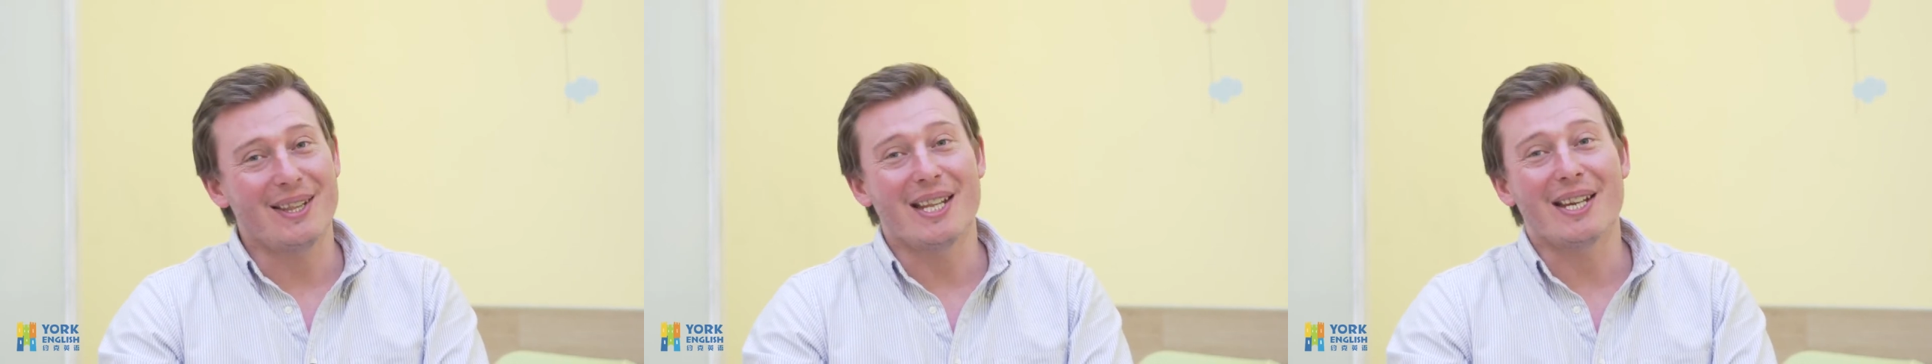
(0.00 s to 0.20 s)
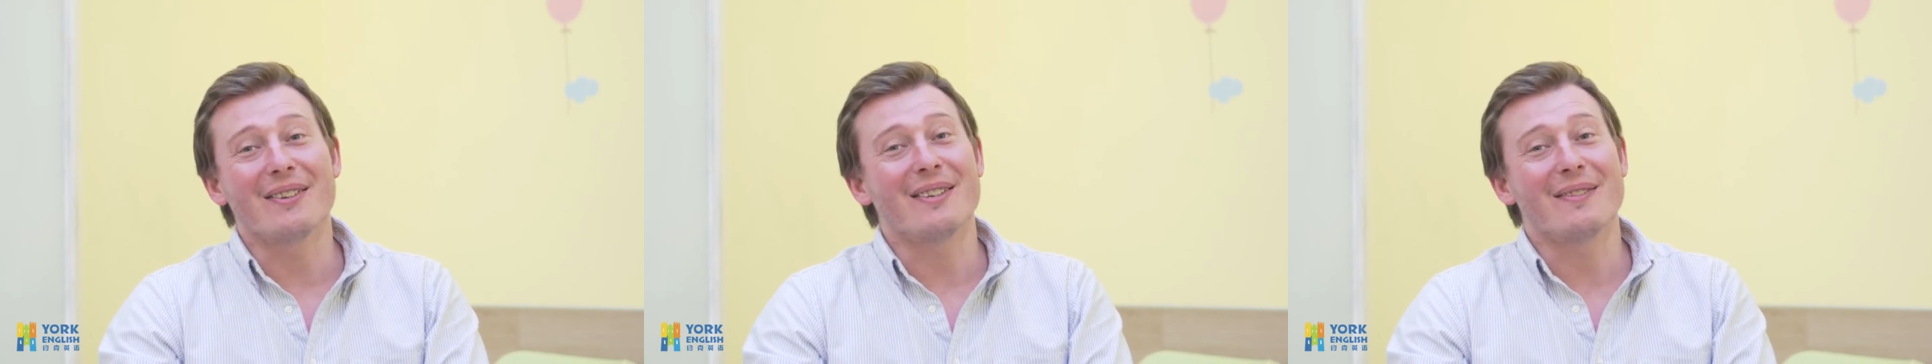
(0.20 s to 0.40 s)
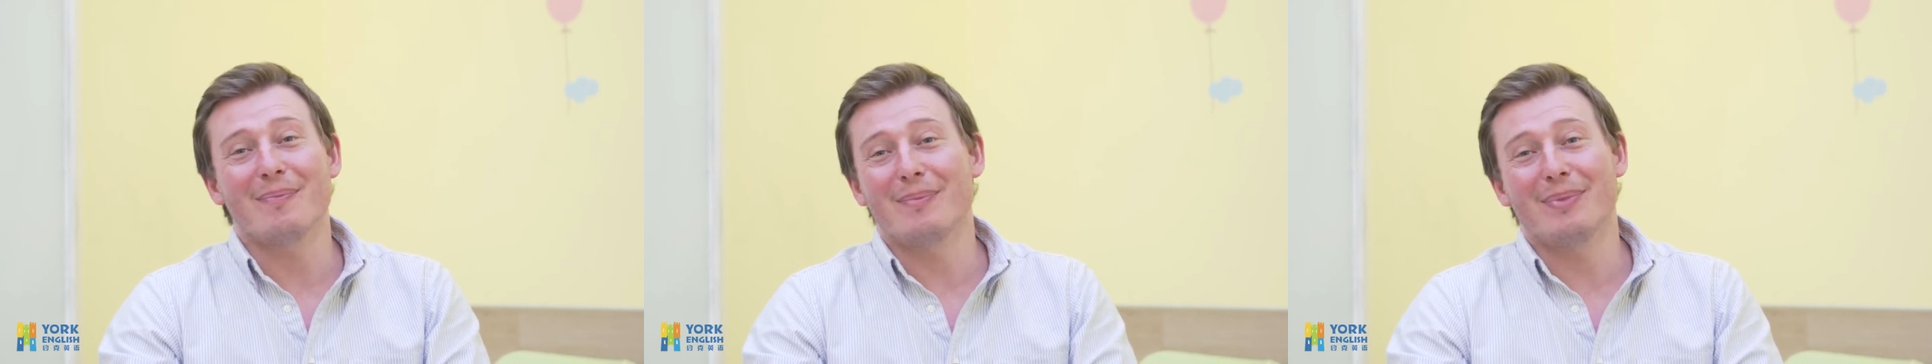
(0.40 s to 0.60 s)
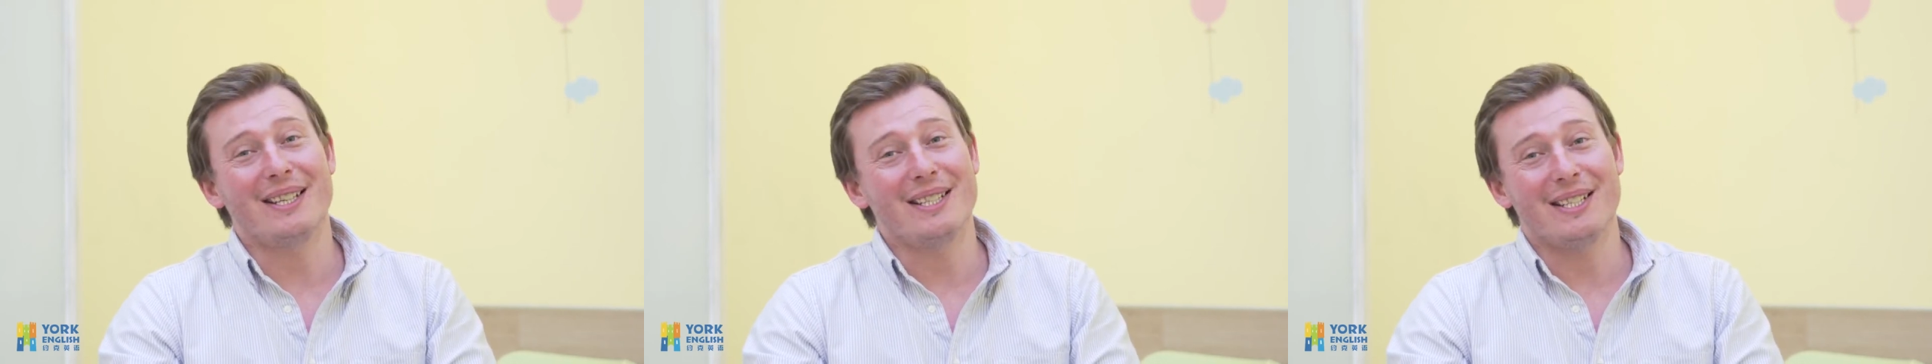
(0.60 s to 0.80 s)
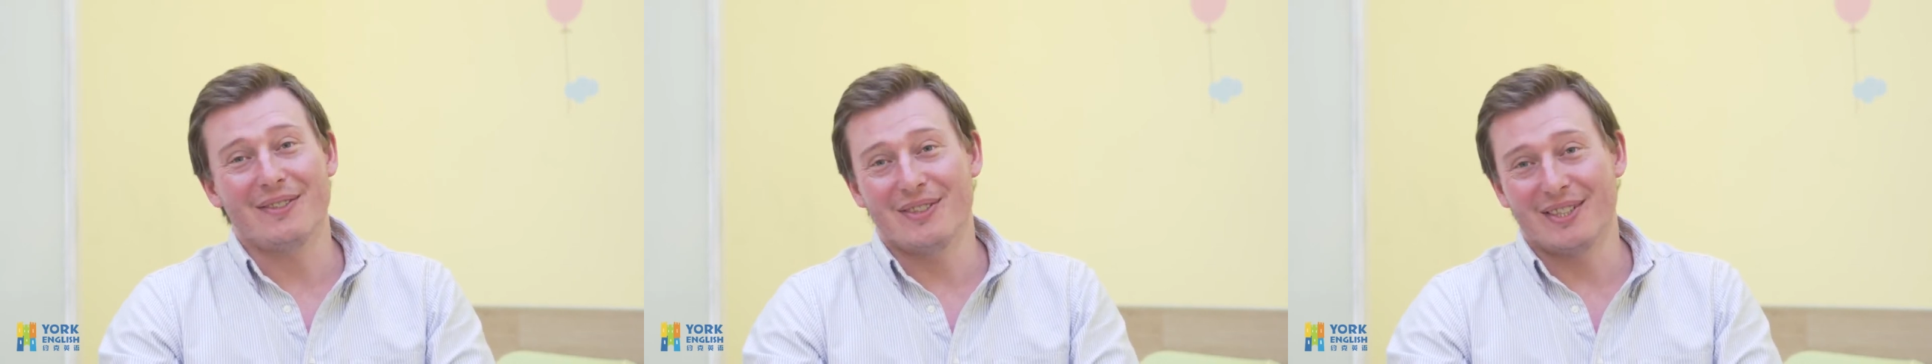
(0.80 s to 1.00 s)
there are
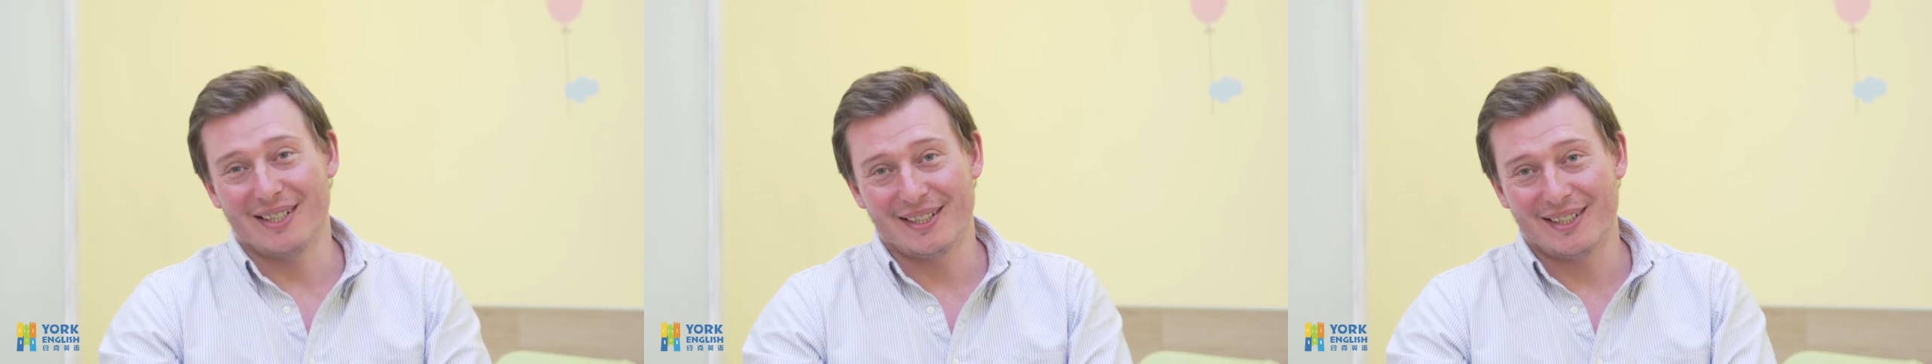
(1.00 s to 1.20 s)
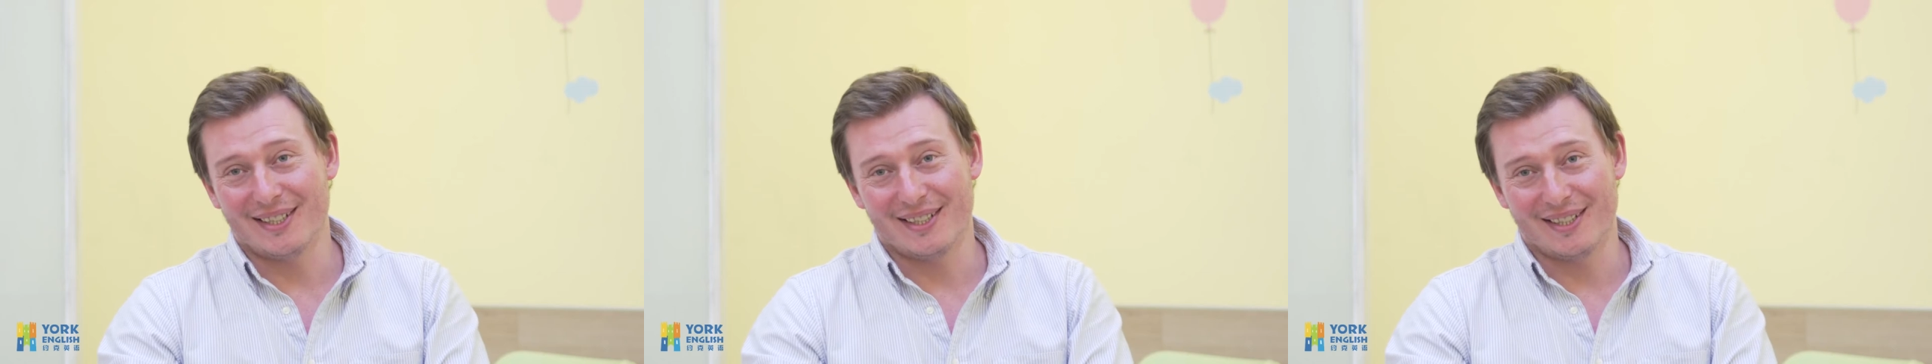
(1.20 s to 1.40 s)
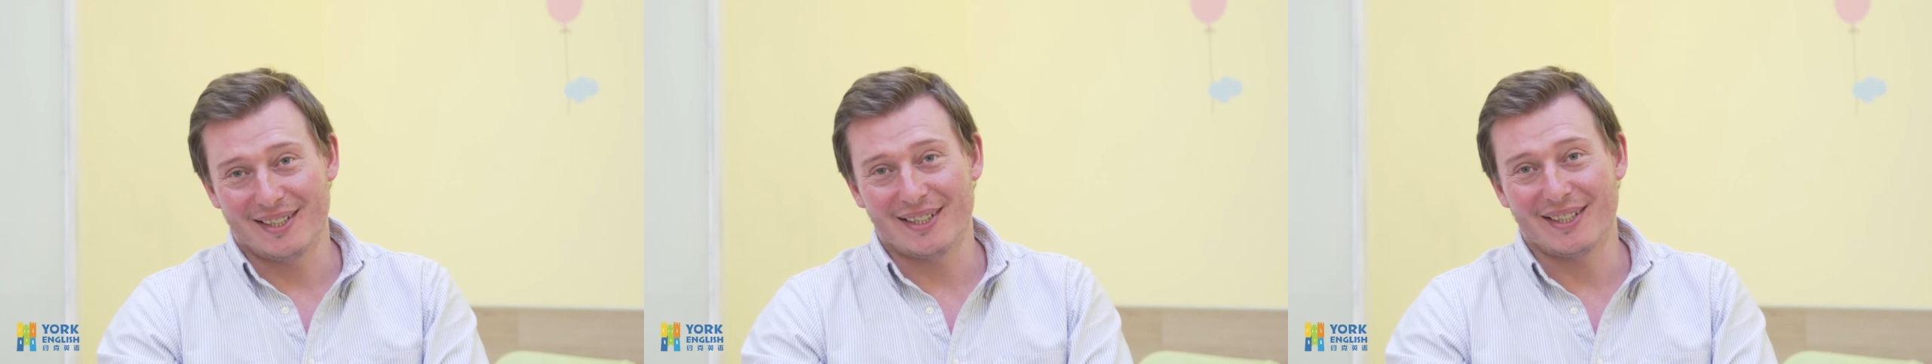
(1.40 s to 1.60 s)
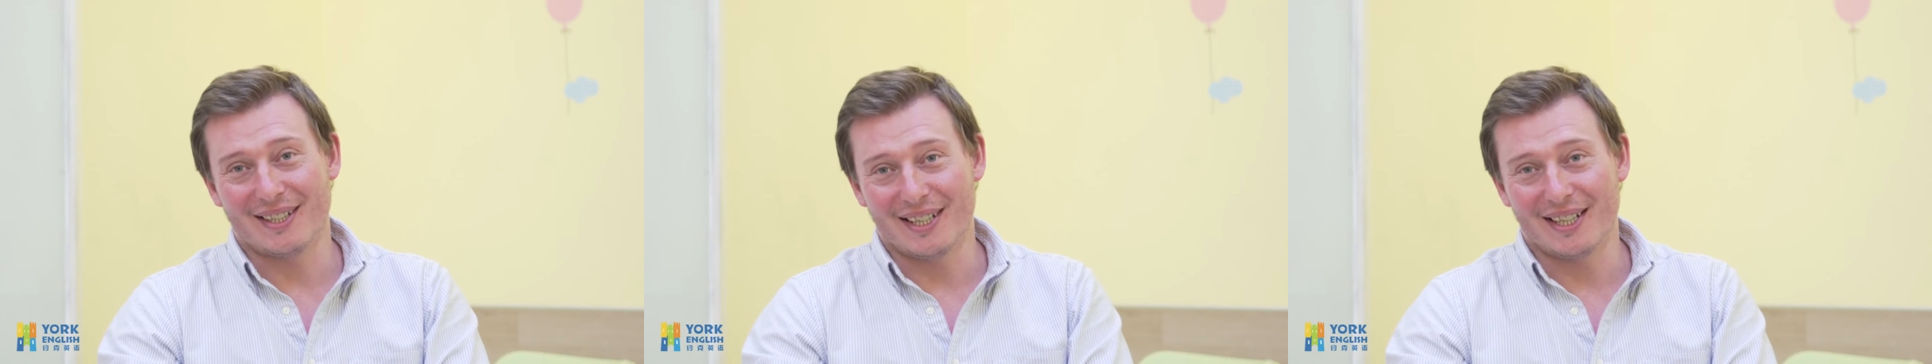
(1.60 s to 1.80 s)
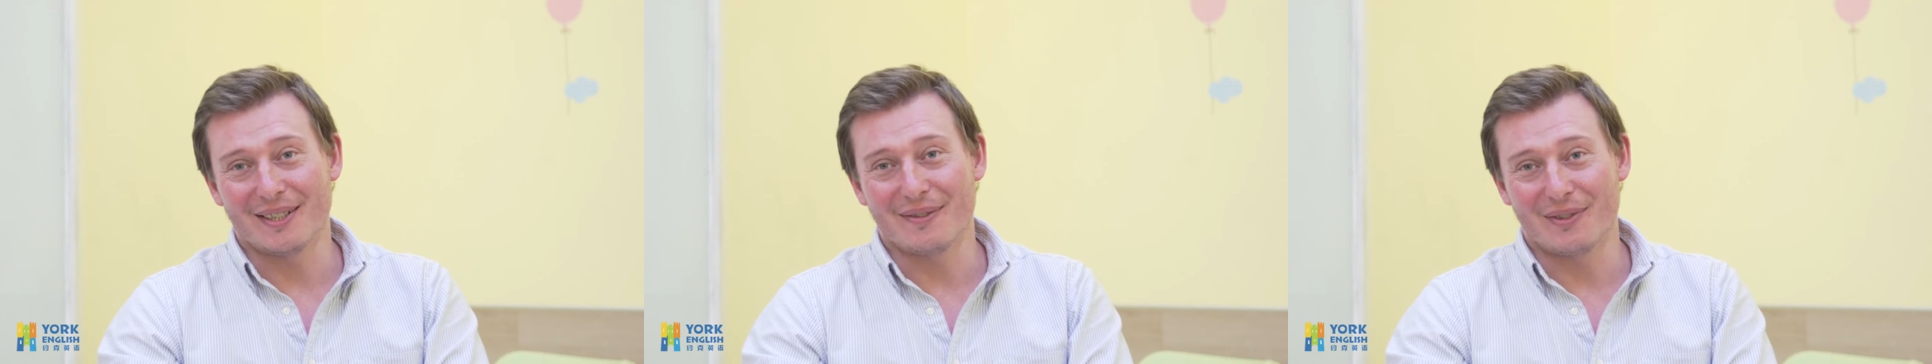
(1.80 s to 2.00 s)
plenty of chances to
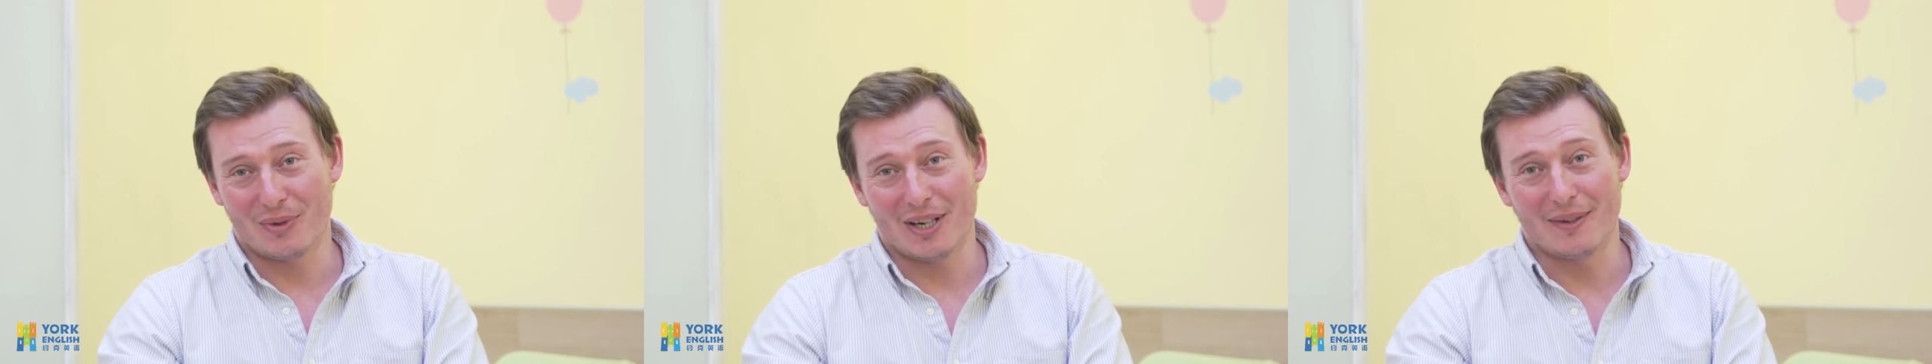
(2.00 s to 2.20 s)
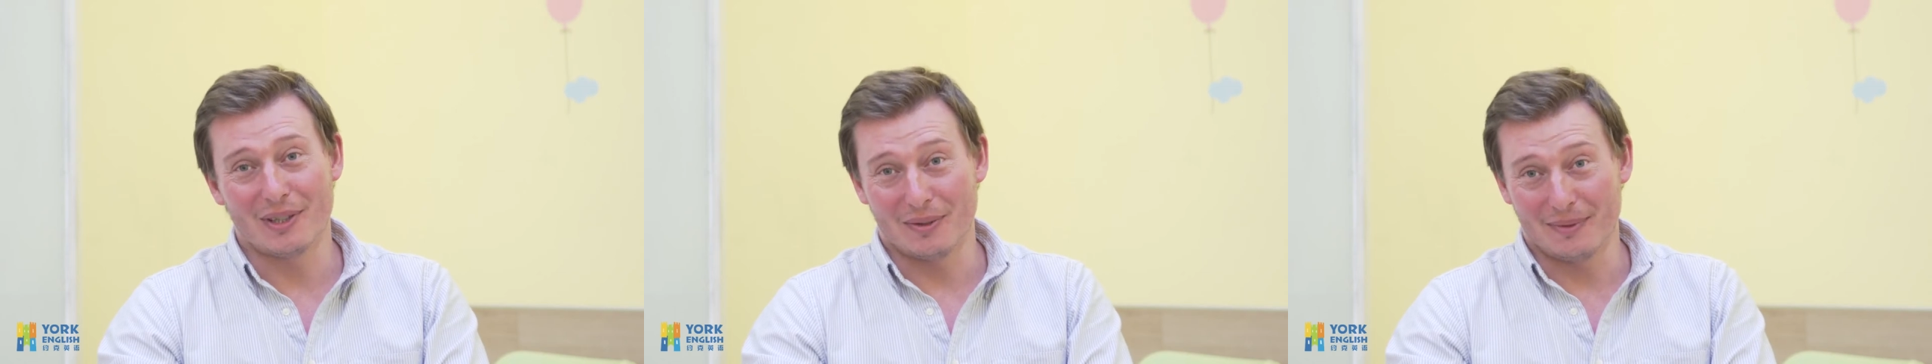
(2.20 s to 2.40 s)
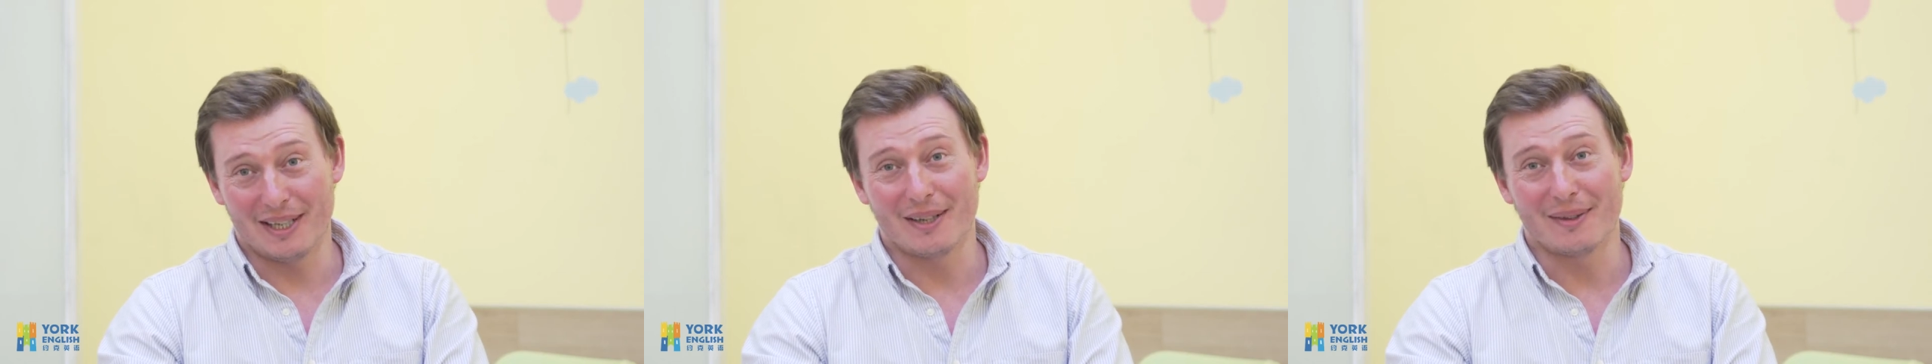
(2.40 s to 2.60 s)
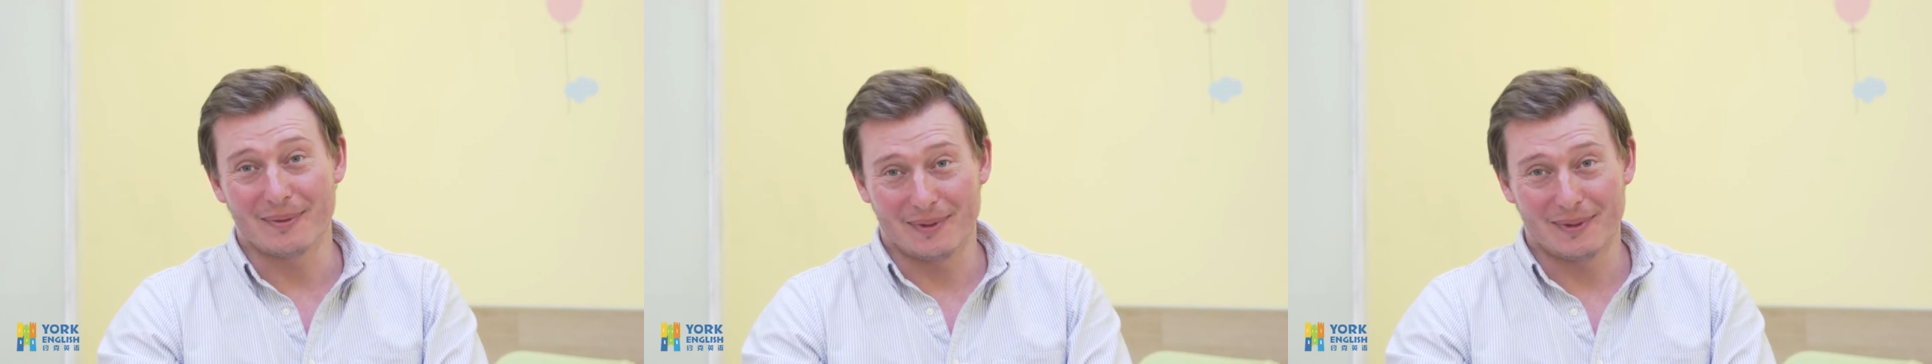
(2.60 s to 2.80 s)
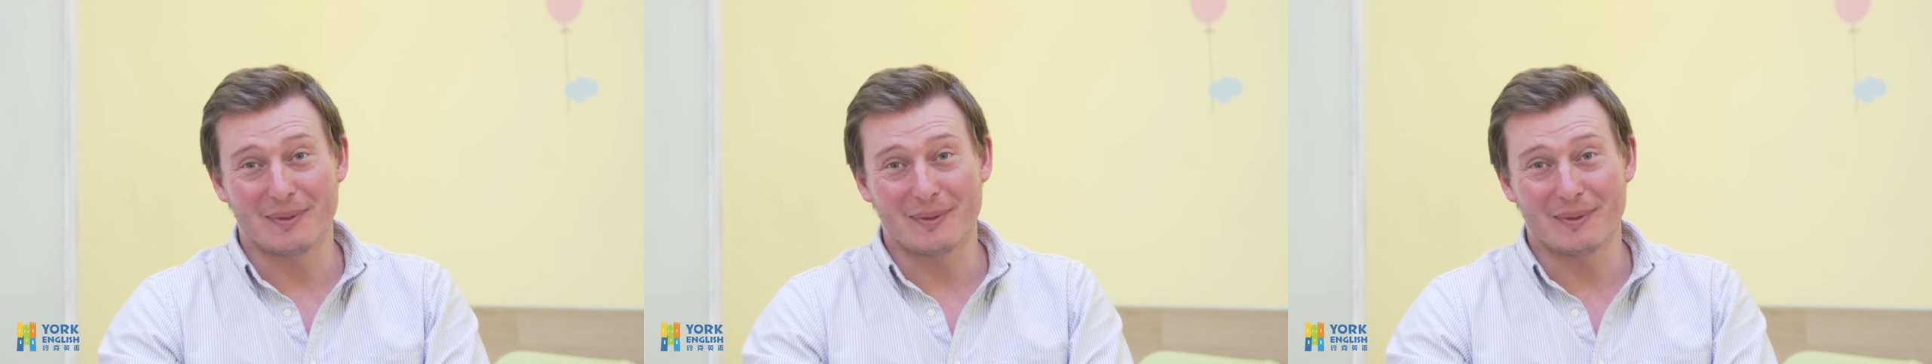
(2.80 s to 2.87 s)
kind of travel around,